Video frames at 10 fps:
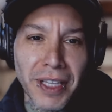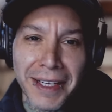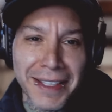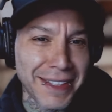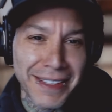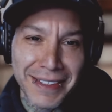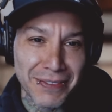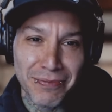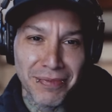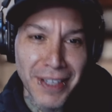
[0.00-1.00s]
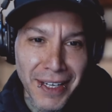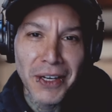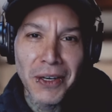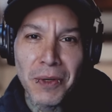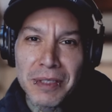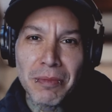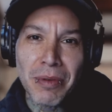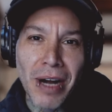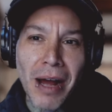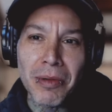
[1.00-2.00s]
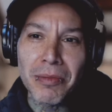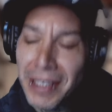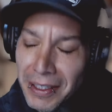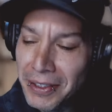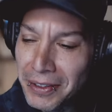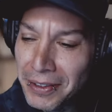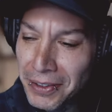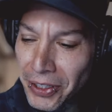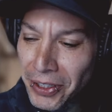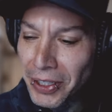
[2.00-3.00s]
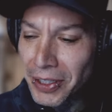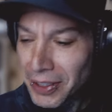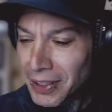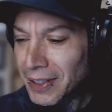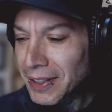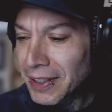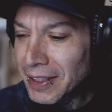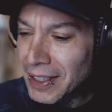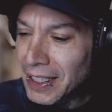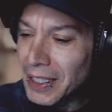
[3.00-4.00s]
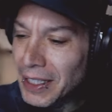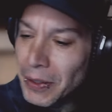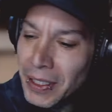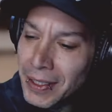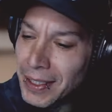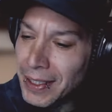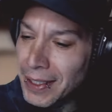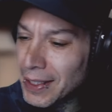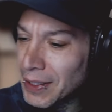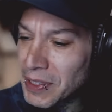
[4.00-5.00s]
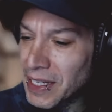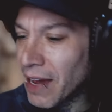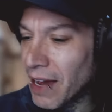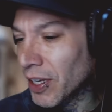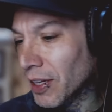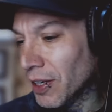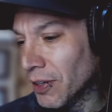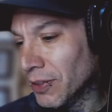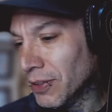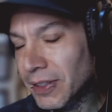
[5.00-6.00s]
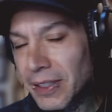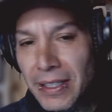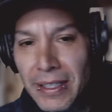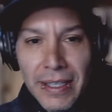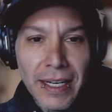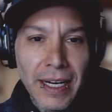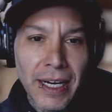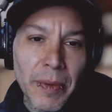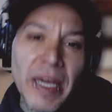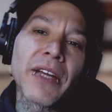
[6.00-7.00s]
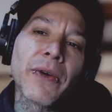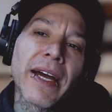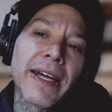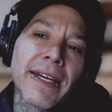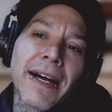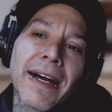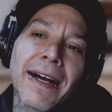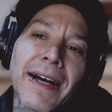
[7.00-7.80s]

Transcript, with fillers: like it's what's the problem? Like you're you're good. He he uh he wasn't having it though. Um anyway, uh